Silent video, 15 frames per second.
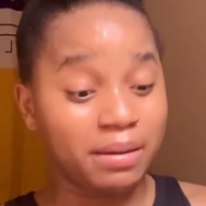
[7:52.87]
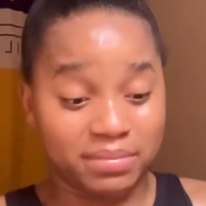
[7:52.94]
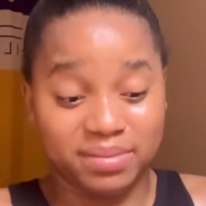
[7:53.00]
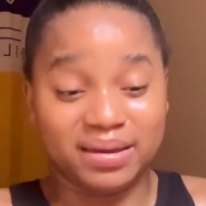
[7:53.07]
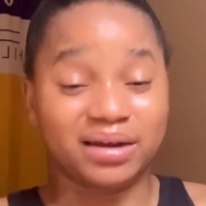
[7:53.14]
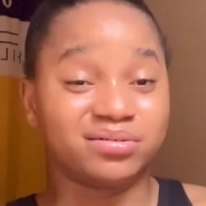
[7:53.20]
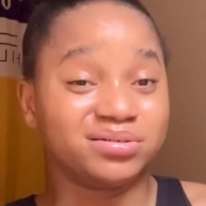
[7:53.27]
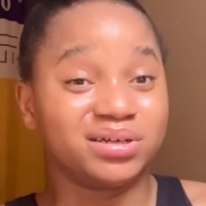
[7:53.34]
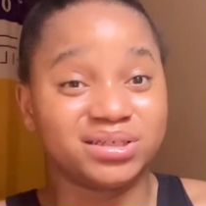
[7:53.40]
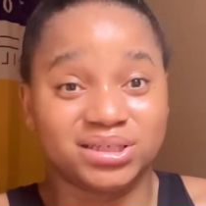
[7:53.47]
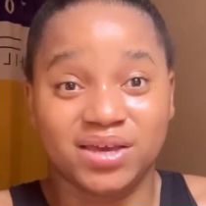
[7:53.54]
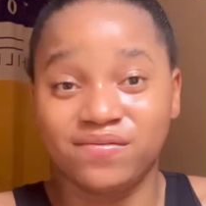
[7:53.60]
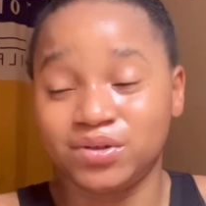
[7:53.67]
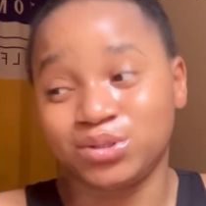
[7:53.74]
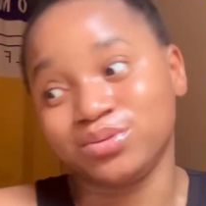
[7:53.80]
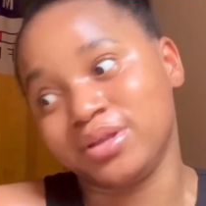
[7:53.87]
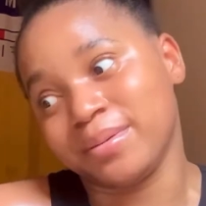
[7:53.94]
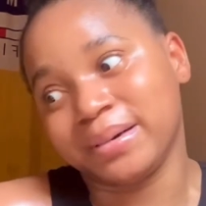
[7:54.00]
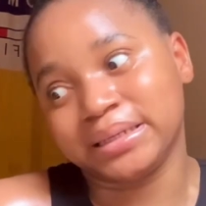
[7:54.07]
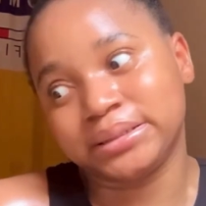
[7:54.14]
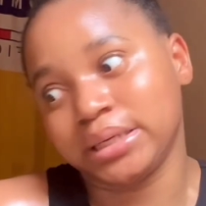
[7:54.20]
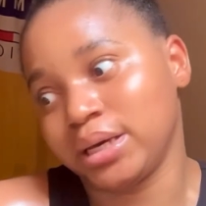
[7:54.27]
Maybe I could just give it to
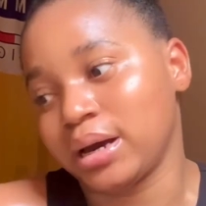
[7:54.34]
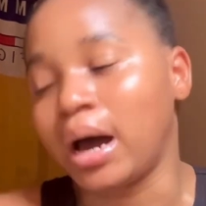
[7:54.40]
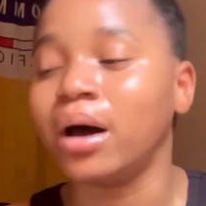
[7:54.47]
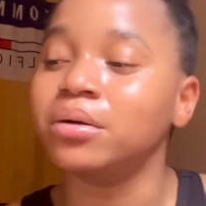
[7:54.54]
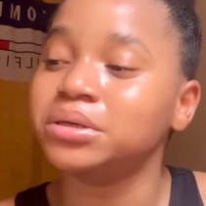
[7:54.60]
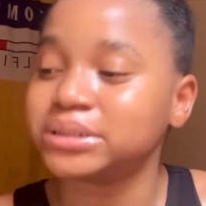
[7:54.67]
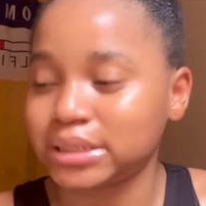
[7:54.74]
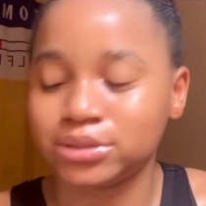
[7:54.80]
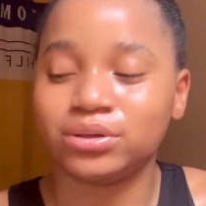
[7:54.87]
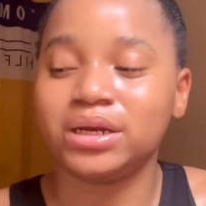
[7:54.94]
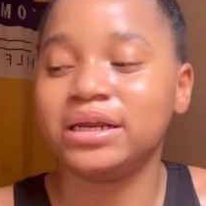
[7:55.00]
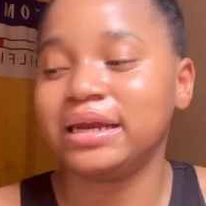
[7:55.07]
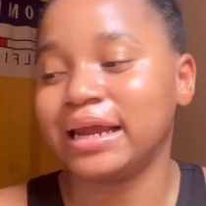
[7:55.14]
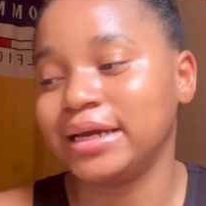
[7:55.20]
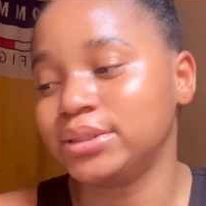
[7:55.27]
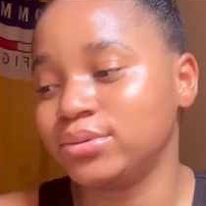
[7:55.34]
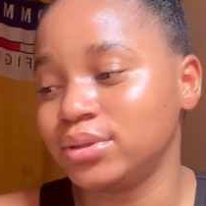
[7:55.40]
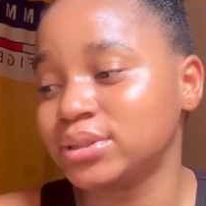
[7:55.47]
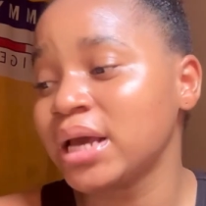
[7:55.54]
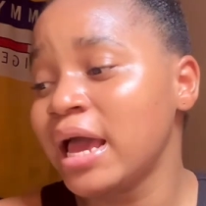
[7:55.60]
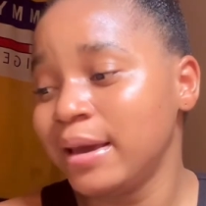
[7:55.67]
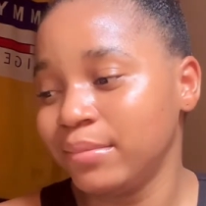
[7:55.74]
them and say it's actually
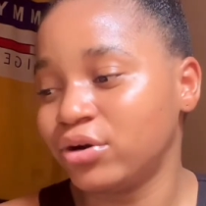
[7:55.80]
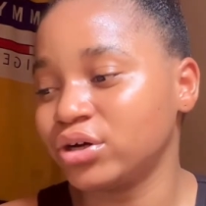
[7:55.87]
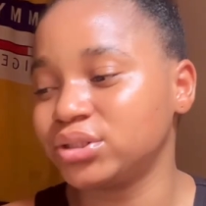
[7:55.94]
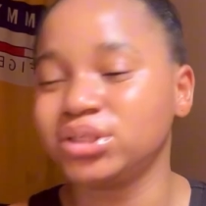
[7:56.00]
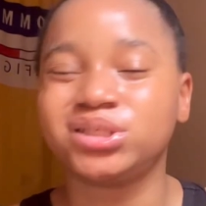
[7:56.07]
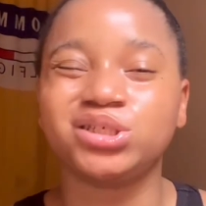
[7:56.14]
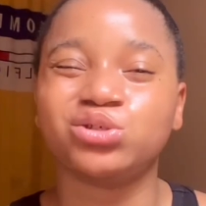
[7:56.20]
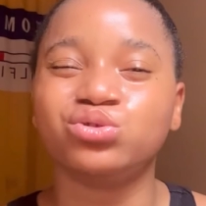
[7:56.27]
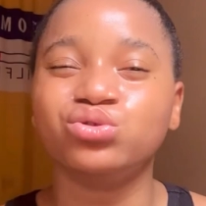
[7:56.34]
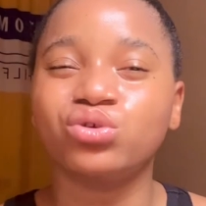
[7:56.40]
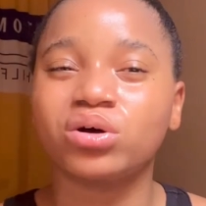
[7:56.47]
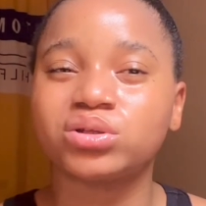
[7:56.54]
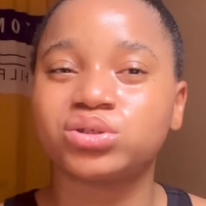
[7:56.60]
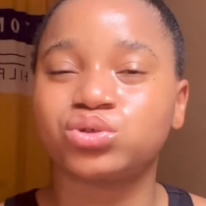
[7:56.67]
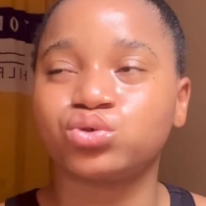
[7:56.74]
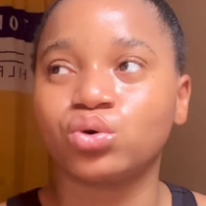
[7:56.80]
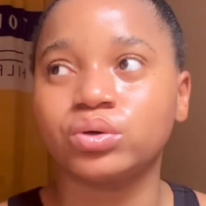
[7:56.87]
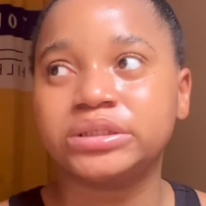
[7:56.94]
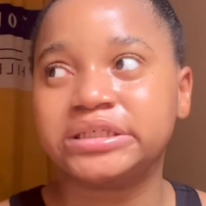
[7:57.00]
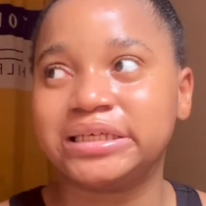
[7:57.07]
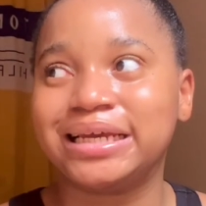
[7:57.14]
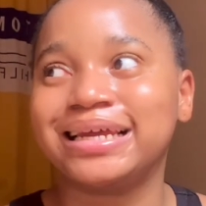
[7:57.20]
lightweight because it is not
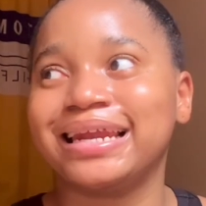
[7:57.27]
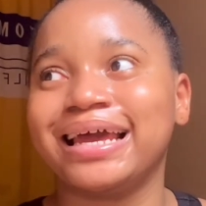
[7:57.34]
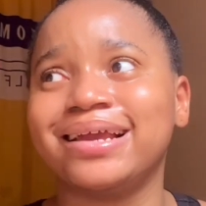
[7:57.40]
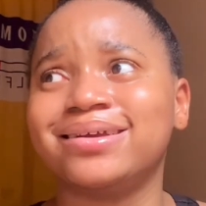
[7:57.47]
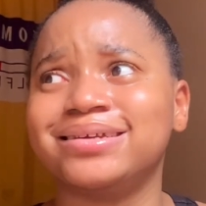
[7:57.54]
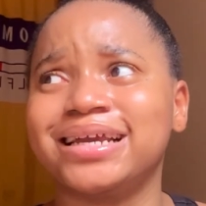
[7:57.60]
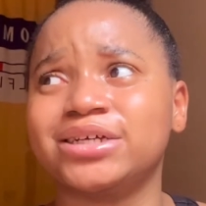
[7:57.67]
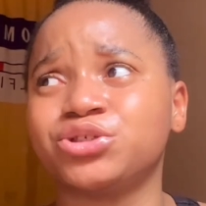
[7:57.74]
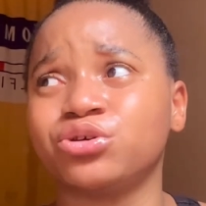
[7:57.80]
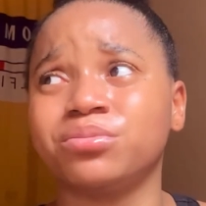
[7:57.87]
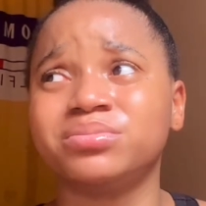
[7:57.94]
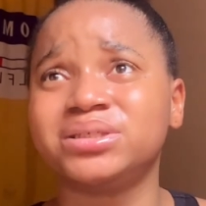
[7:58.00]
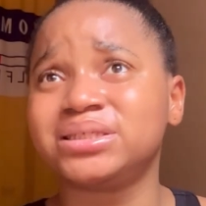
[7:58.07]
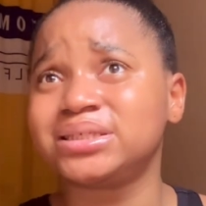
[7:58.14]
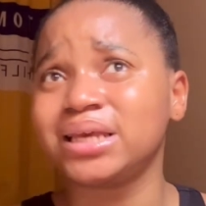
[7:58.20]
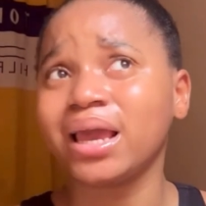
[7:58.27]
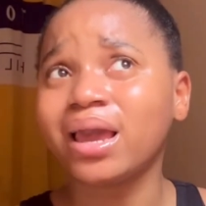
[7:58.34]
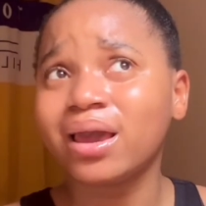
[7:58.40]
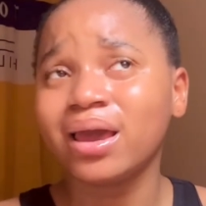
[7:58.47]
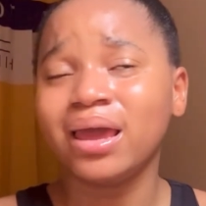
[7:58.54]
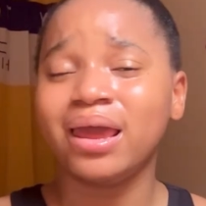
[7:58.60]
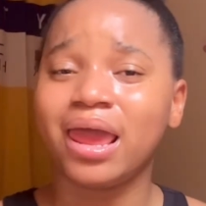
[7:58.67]
so thick. Like there are some
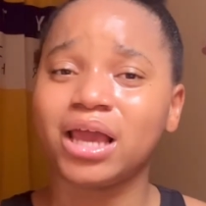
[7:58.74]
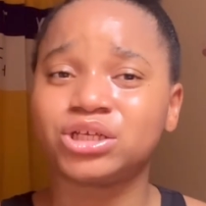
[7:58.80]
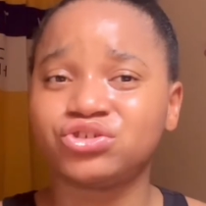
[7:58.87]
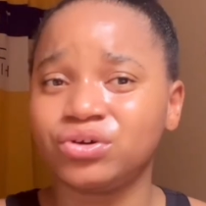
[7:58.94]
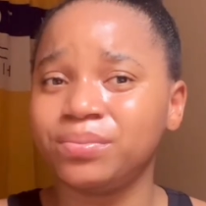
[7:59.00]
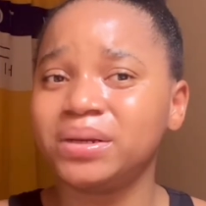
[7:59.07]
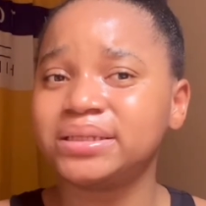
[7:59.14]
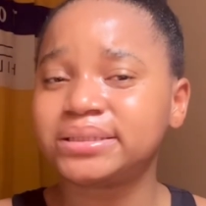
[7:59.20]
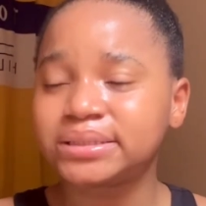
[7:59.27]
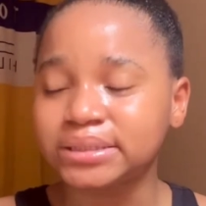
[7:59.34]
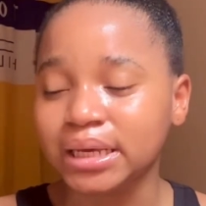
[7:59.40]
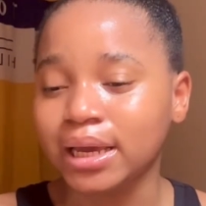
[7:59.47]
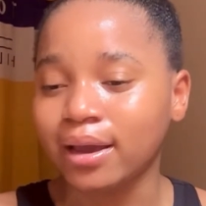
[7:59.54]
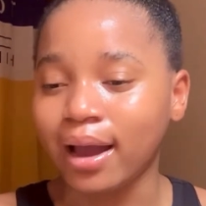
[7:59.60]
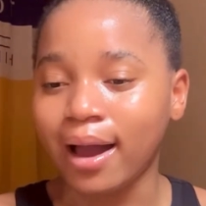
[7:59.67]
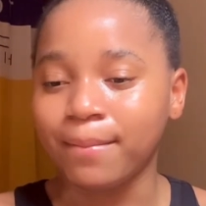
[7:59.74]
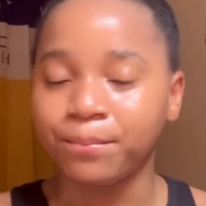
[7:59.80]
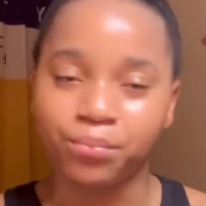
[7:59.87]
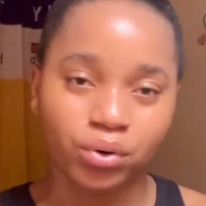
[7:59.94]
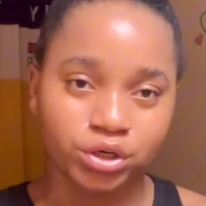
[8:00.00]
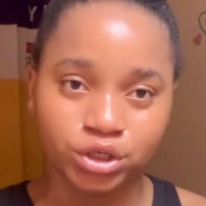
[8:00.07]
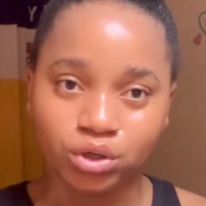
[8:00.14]
thick, extremely thick
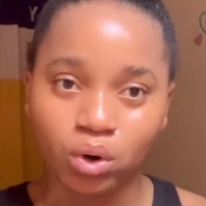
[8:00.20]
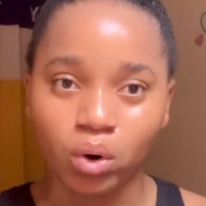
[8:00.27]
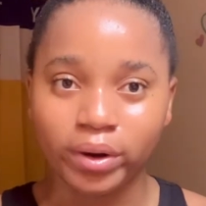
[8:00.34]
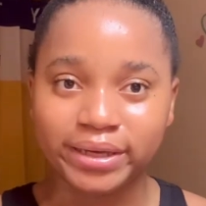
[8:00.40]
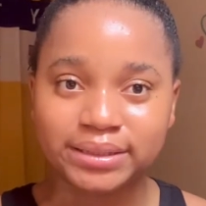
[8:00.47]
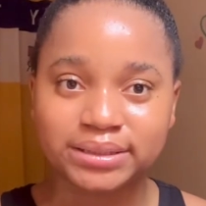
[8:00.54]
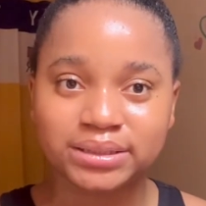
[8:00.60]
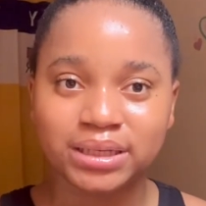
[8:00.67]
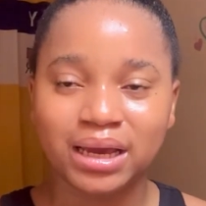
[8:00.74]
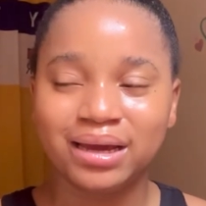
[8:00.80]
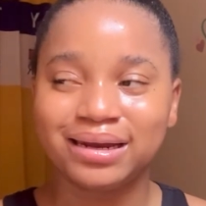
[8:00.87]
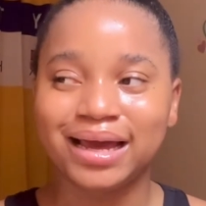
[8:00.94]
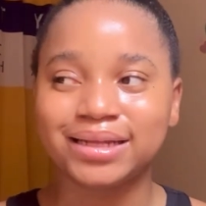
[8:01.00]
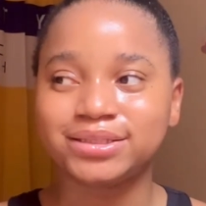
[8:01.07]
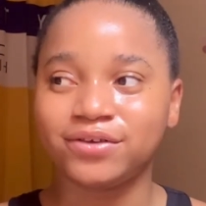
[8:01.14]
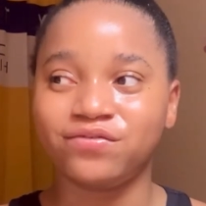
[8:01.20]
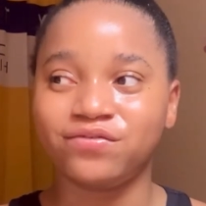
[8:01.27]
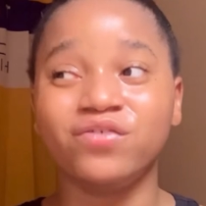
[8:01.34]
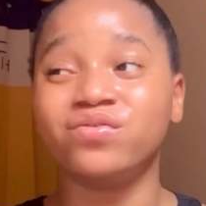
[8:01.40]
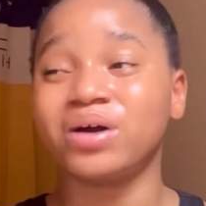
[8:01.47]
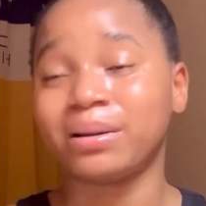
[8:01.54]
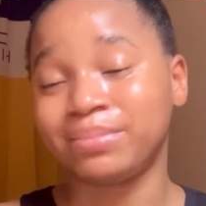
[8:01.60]
body oils that
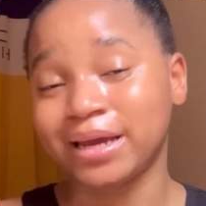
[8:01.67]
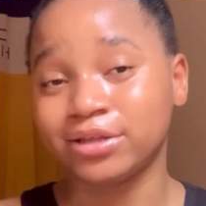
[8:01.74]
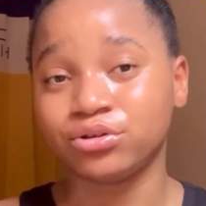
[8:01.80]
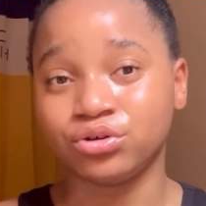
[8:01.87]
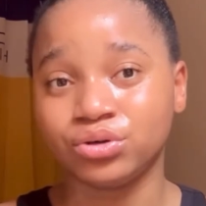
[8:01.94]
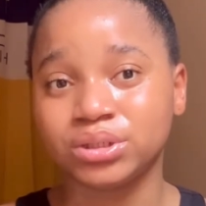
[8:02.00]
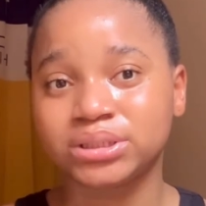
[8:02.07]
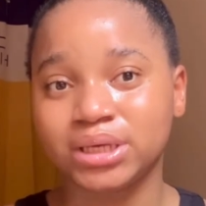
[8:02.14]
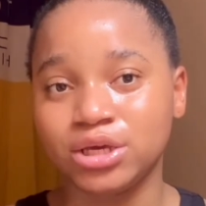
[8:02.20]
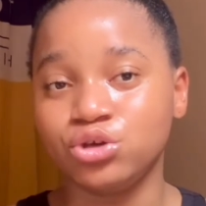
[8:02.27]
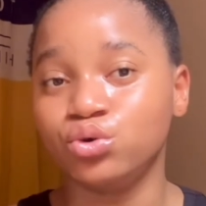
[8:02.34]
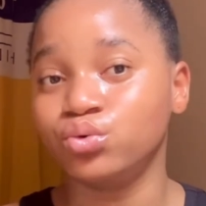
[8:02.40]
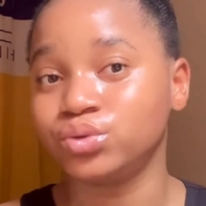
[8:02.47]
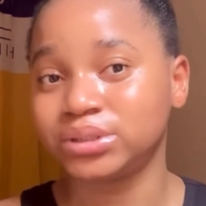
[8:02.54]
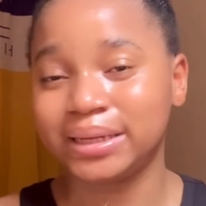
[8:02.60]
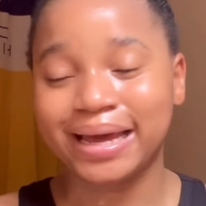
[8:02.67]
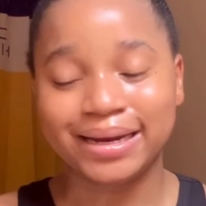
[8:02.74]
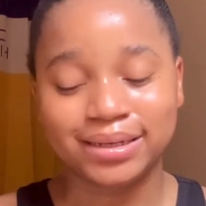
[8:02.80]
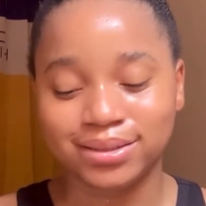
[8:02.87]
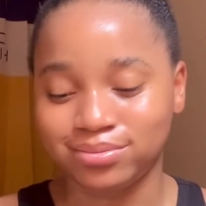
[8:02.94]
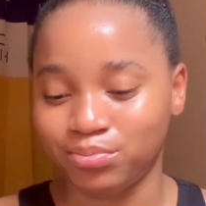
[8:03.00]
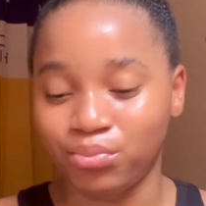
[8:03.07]
even apply it on your skin, you will see
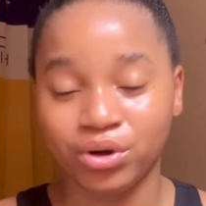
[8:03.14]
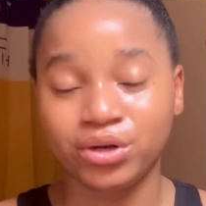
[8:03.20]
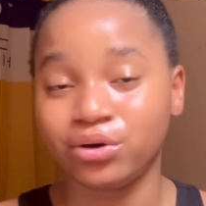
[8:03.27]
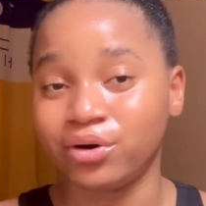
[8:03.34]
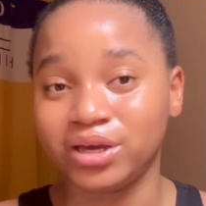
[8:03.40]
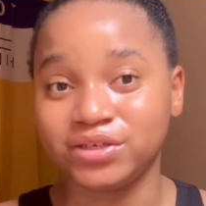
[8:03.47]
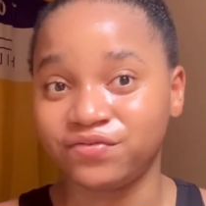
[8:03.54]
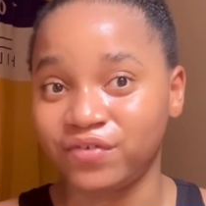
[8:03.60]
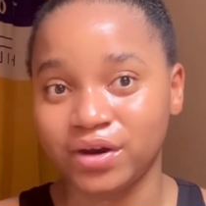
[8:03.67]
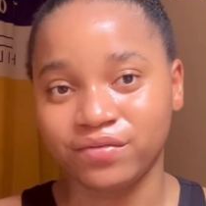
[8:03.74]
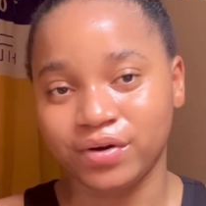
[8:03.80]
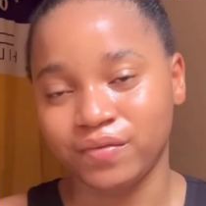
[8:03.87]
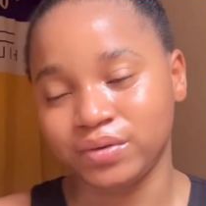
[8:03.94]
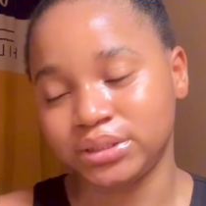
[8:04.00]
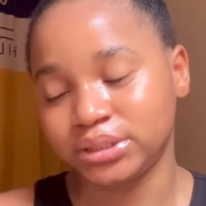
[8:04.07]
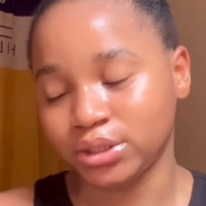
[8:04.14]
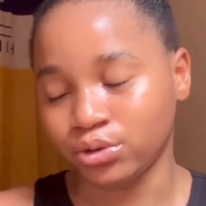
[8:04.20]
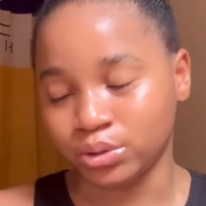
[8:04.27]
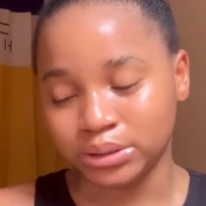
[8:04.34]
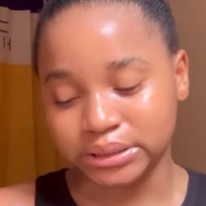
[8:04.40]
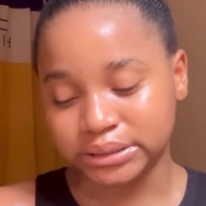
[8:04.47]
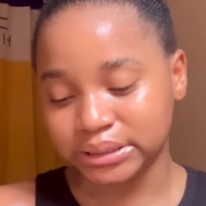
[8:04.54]
that the body oil is very, very thick
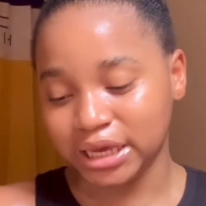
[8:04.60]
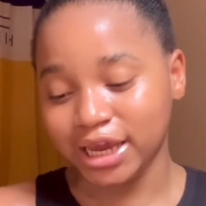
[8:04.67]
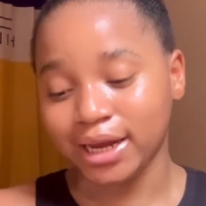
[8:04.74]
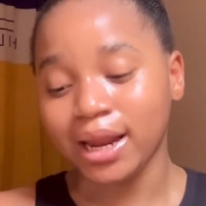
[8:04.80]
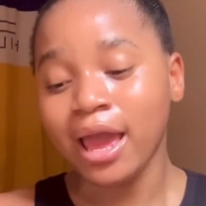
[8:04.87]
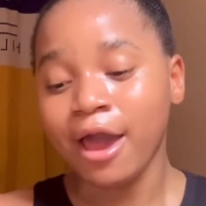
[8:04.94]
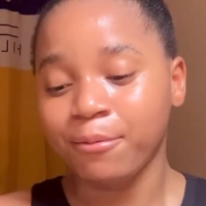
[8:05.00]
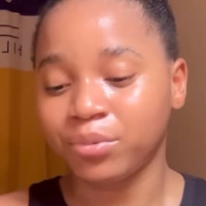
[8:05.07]
on the skin.